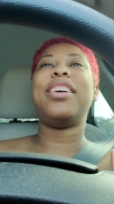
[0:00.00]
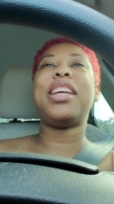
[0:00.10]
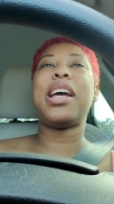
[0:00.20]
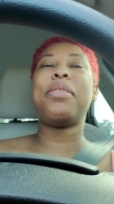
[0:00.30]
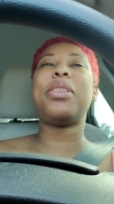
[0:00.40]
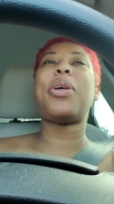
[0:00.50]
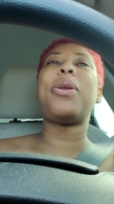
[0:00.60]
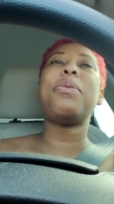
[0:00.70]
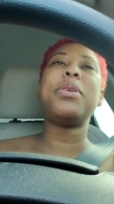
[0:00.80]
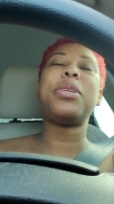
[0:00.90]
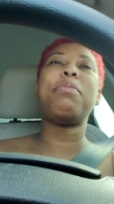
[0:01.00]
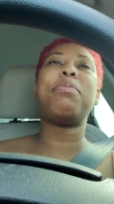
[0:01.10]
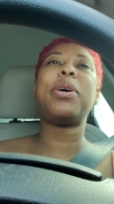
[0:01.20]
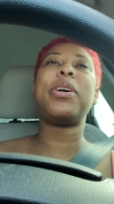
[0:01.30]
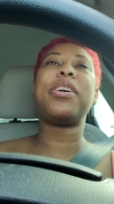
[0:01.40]
yeah, we thought it was a
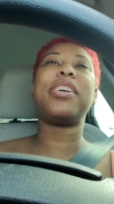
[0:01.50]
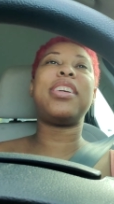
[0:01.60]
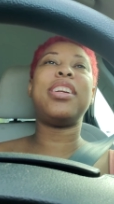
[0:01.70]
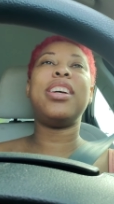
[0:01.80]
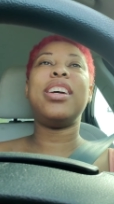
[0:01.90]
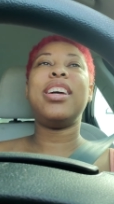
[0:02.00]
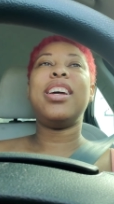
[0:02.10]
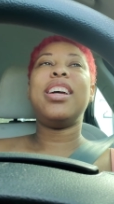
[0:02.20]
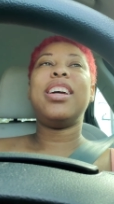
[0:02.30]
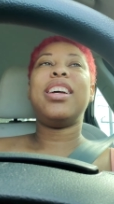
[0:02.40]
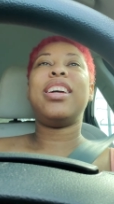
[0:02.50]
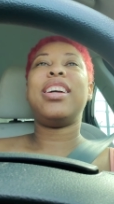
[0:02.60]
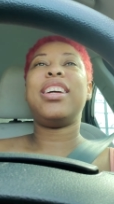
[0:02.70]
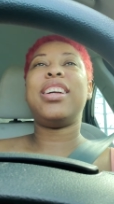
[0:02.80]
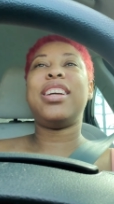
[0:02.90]
bird. But it
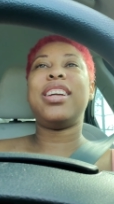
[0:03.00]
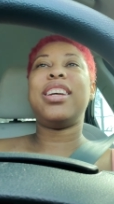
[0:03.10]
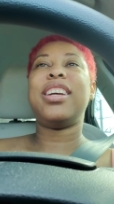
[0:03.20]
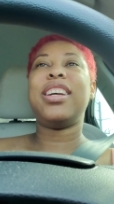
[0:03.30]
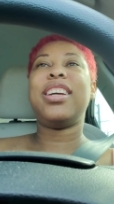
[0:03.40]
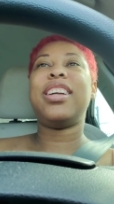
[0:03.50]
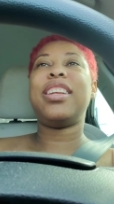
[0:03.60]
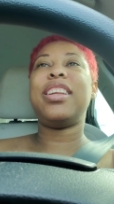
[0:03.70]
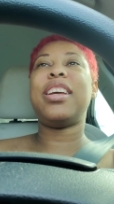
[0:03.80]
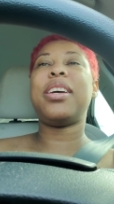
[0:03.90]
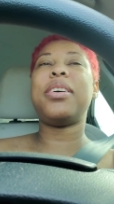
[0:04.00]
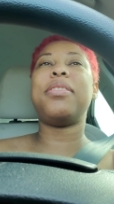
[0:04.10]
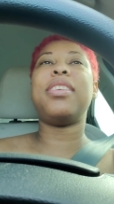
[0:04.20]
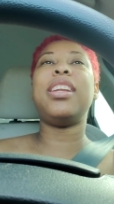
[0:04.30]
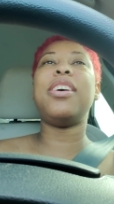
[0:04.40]
was a cat. Yeah.
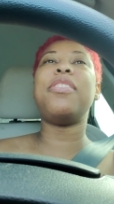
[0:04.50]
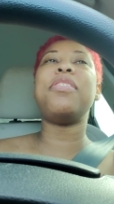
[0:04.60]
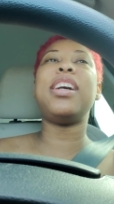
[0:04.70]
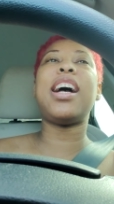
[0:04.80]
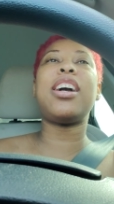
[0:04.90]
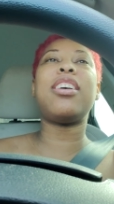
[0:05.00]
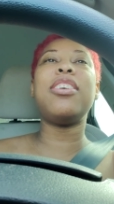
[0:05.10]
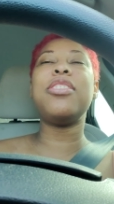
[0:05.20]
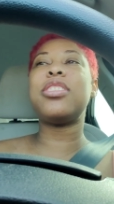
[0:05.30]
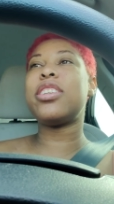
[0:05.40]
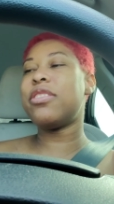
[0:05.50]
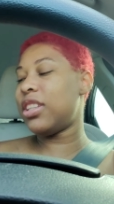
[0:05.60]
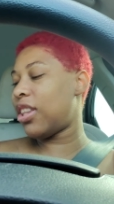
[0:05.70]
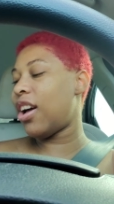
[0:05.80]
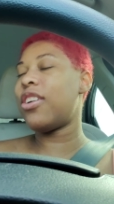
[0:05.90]
And then when we got closer, we
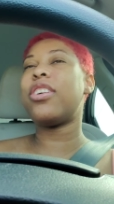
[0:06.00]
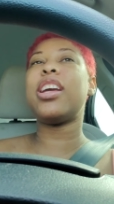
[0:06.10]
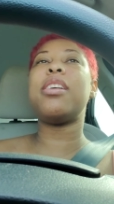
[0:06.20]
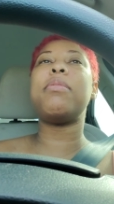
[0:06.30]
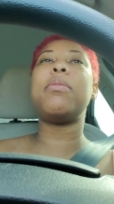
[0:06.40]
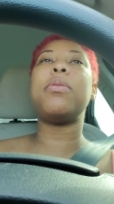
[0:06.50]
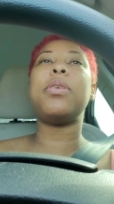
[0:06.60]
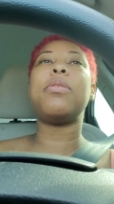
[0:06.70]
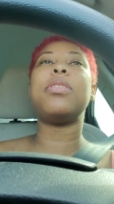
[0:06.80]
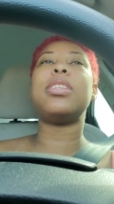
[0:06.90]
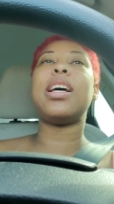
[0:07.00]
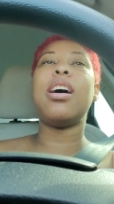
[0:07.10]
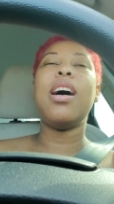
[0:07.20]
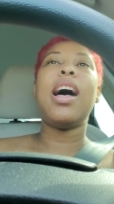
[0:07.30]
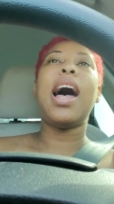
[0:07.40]
thought, okay, maybe it was a
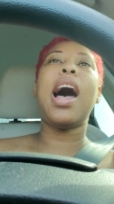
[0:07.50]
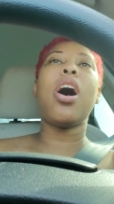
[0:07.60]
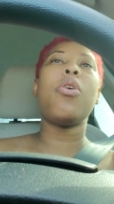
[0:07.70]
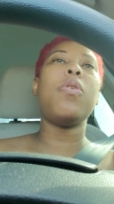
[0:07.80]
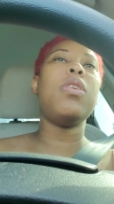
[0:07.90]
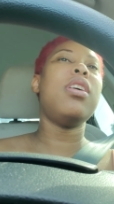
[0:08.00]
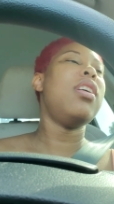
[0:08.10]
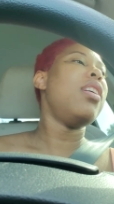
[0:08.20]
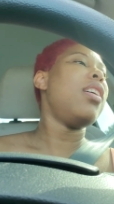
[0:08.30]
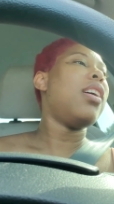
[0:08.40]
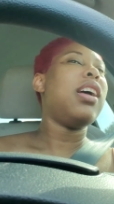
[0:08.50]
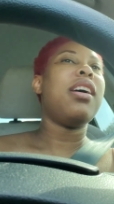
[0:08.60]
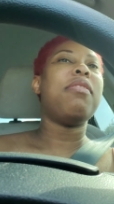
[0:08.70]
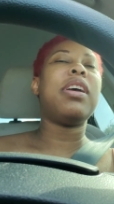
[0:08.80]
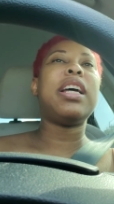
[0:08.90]
owl
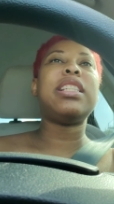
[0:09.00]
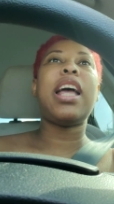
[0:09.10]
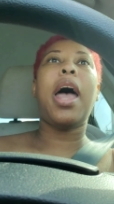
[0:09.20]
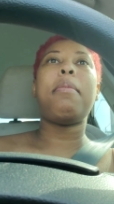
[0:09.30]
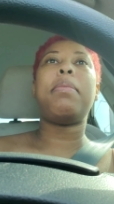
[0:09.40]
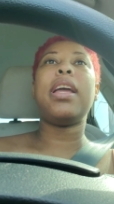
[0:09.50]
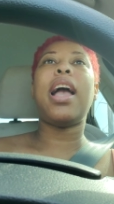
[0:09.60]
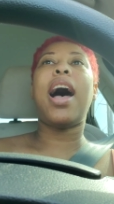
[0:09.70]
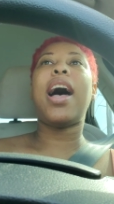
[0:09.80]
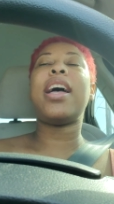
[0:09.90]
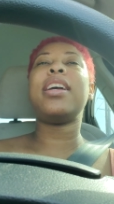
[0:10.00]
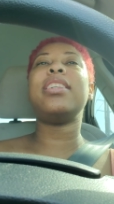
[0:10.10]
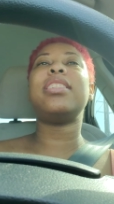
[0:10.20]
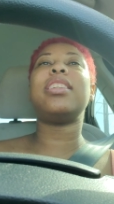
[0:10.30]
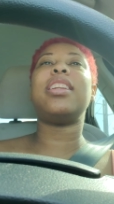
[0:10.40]
because it had big
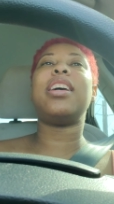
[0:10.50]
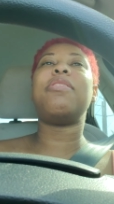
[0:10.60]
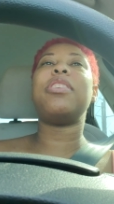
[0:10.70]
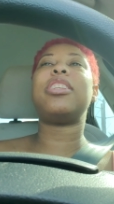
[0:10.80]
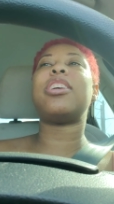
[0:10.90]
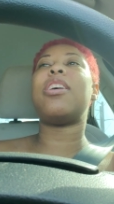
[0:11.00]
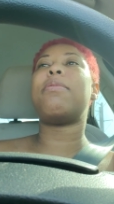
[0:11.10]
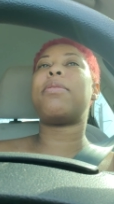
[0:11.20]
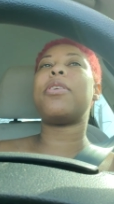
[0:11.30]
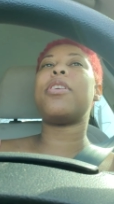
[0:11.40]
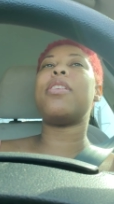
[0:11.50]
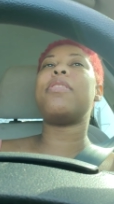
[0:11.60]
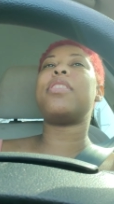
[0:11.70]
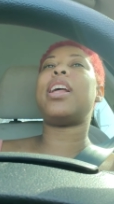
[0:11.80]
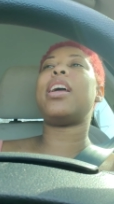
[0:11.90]
eyes. And then we saw fur and
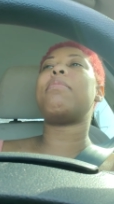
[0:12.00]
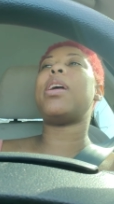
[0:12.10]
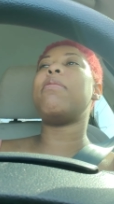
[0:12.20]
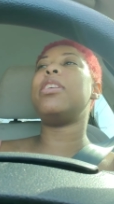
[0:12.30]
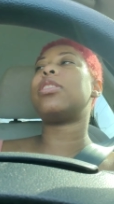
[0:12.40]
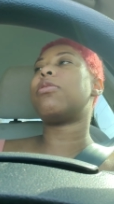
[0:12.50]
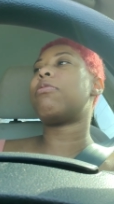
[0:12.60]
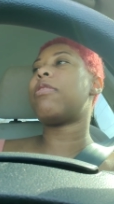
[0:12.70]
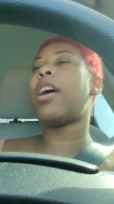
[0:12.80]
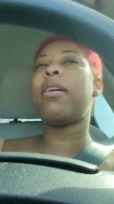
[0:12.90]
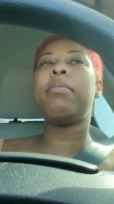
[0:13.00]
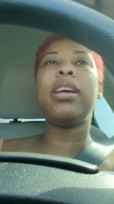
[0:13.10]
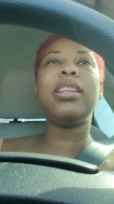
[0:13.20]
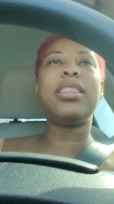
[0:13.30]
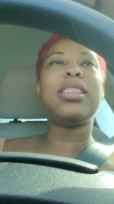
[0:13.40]
we were like, maybe it's a
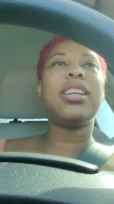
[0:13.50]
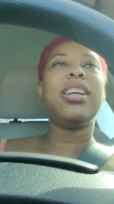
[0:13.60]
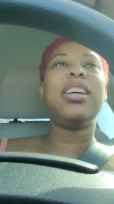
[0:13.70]
rabbit. Yeah.